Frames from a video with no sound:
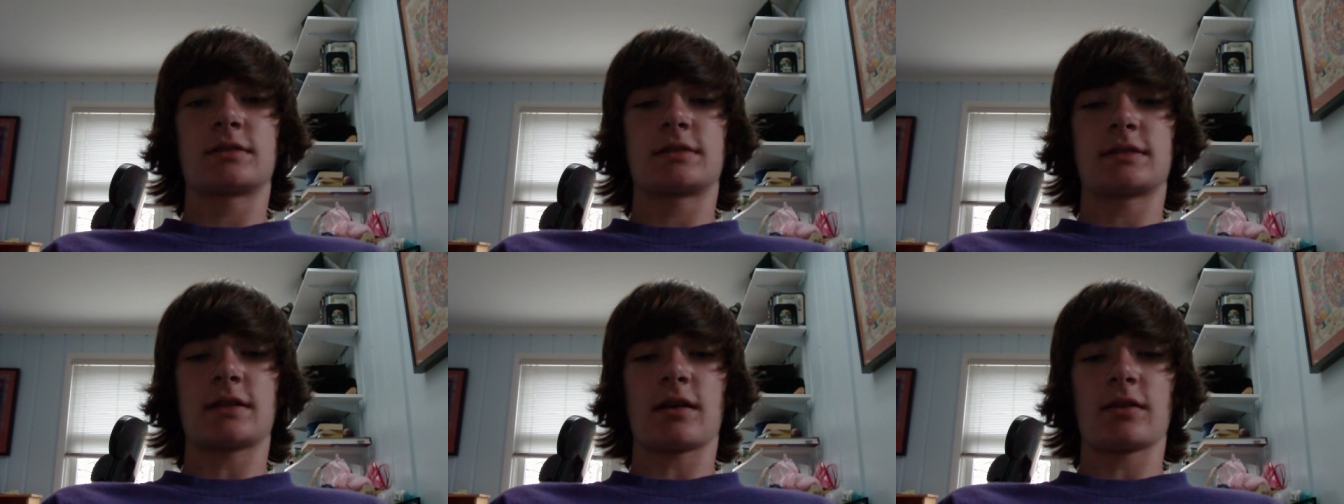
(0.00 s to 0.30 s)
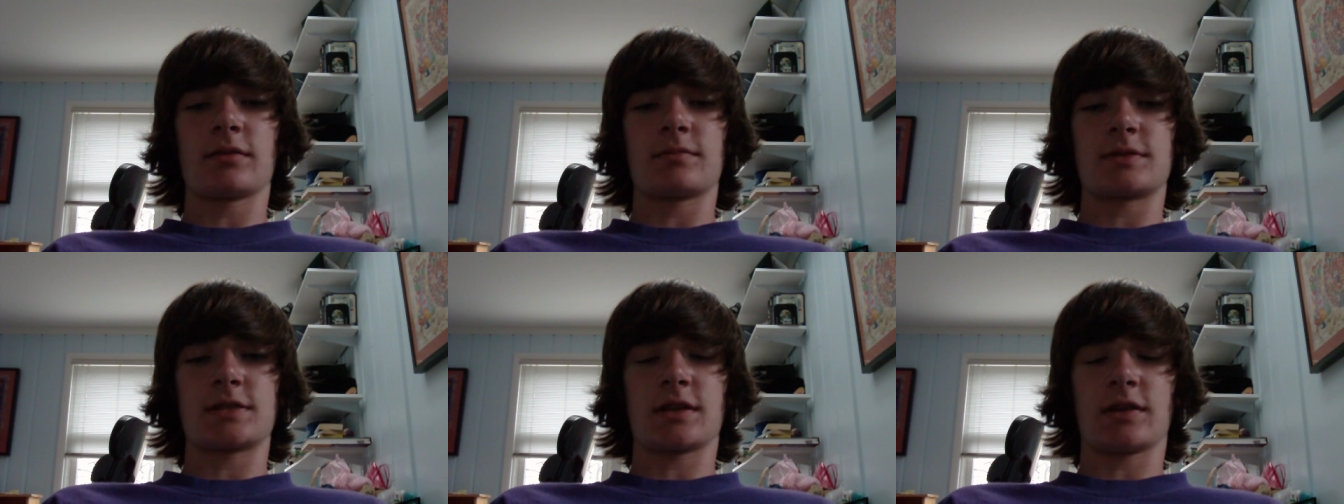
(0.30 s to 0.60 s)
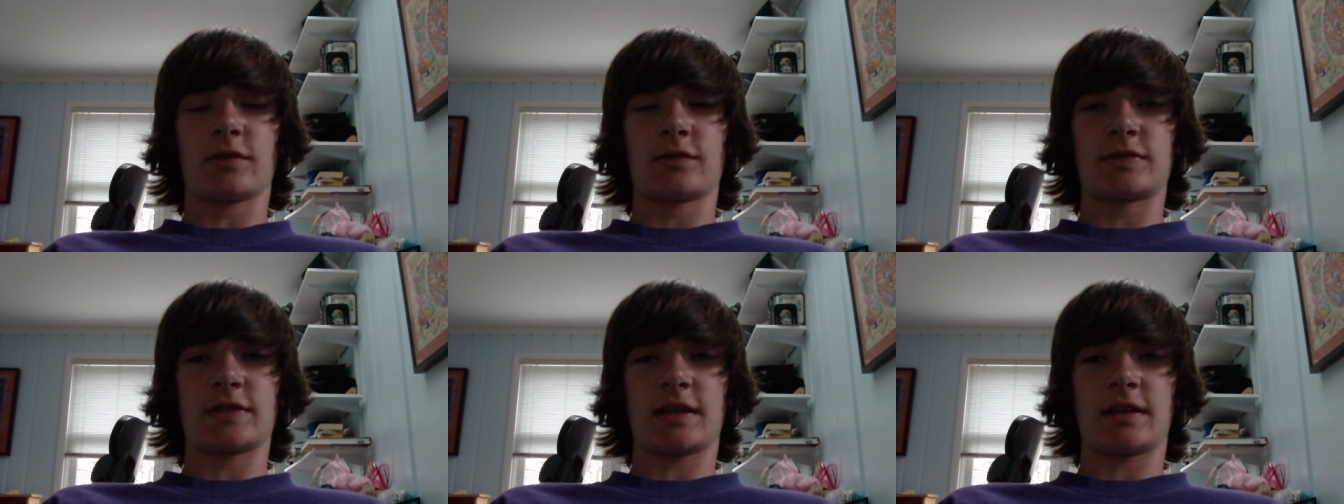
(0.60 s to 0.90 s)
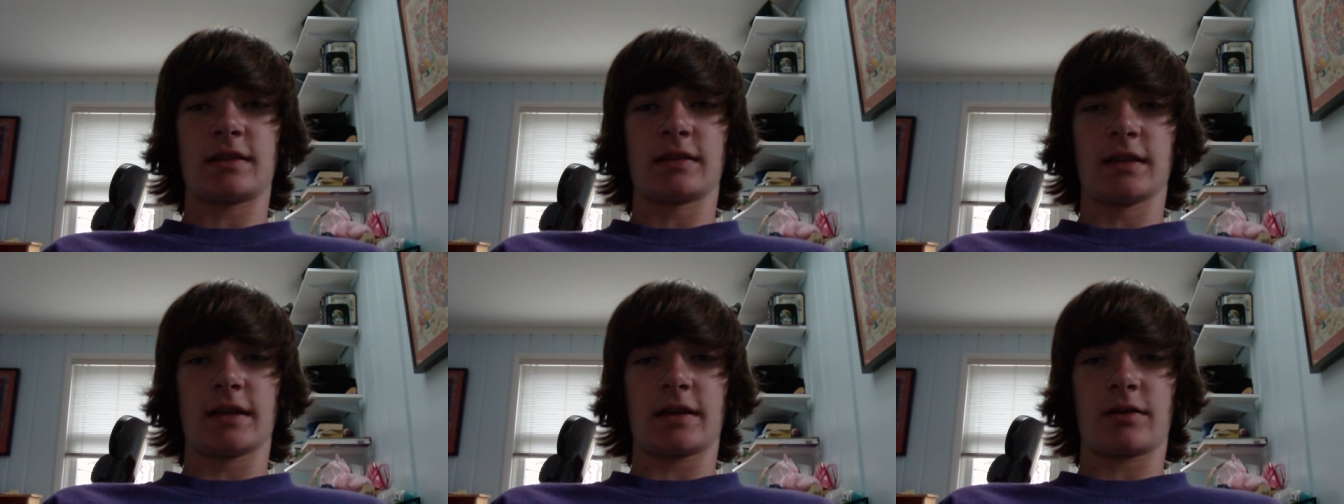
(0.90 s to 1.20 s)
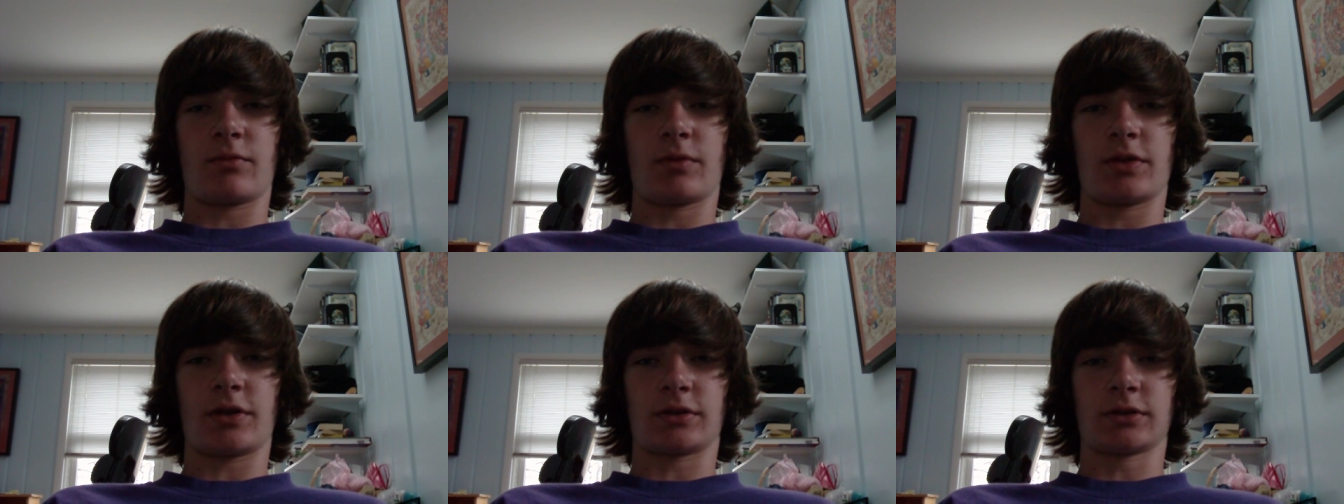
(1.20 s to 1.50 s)
tell themselves that
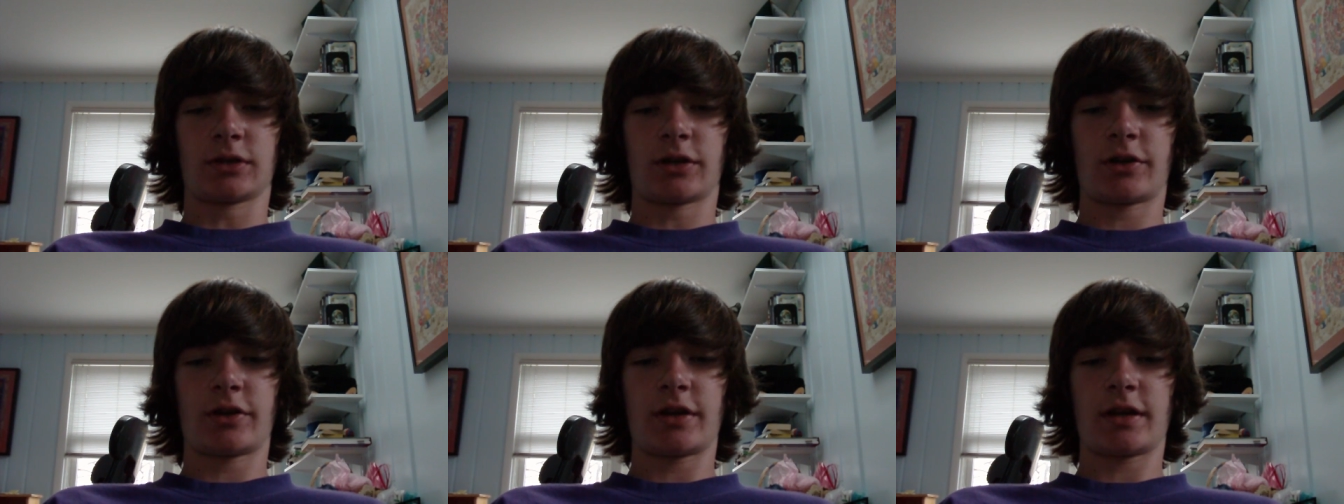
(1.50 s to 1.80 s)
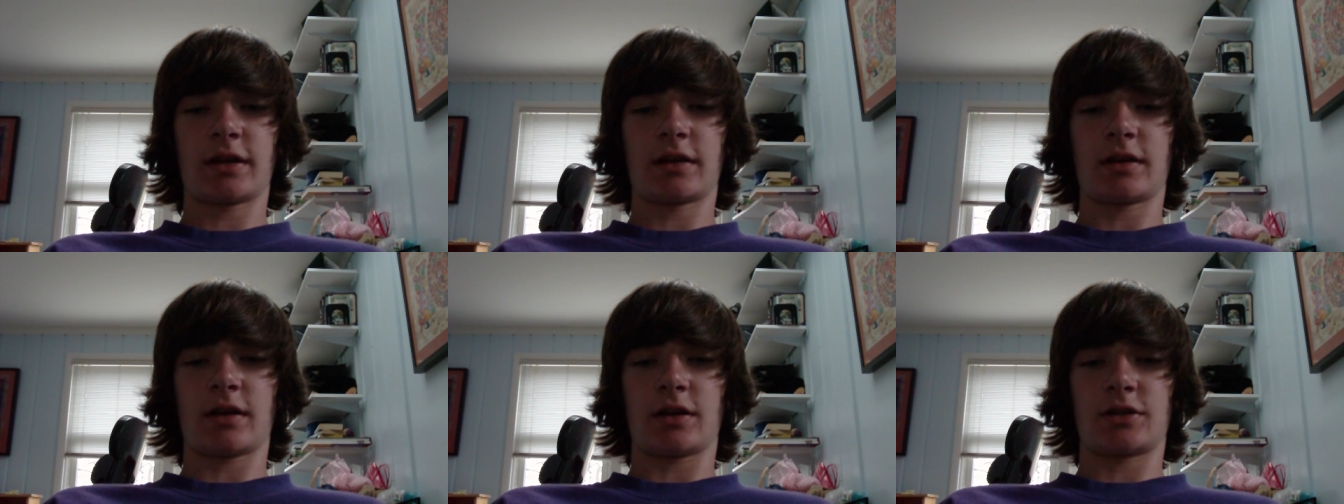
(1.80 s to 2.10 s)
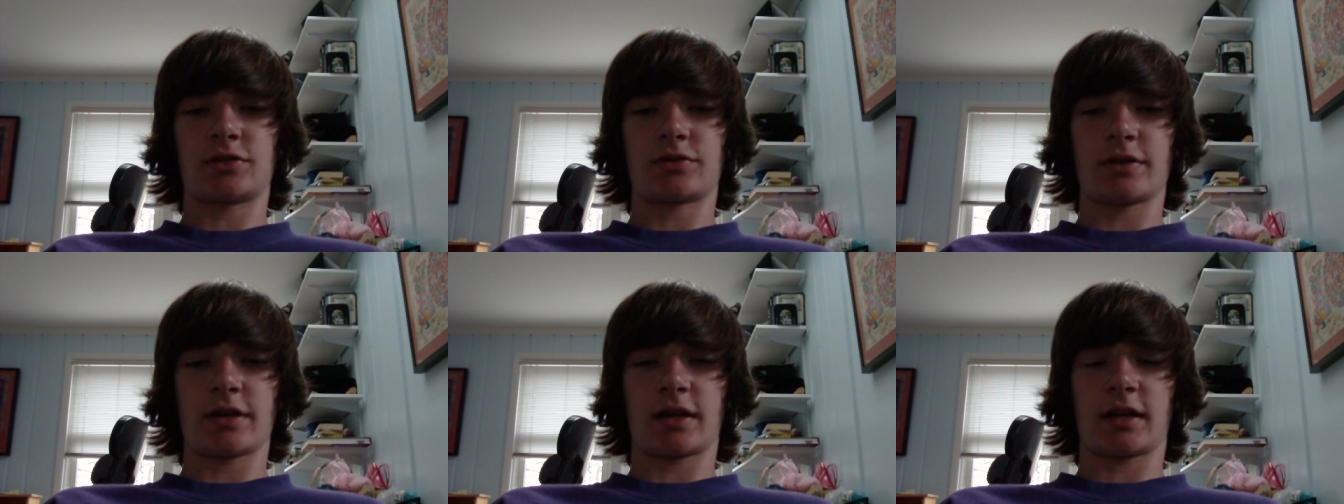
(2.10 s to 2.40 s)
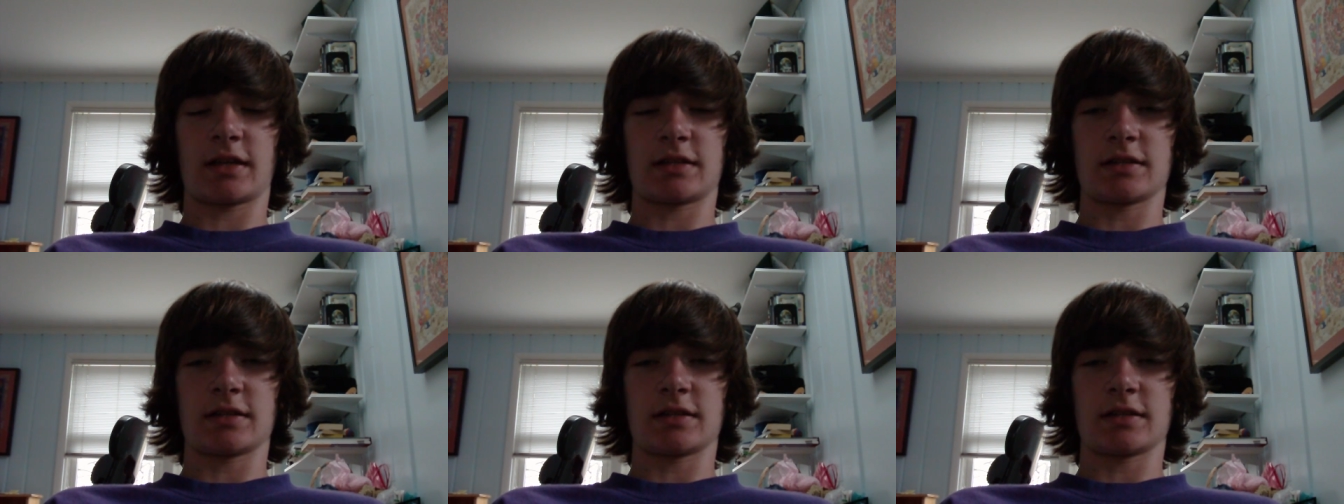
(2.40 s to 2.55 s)
like when they're learning a trick,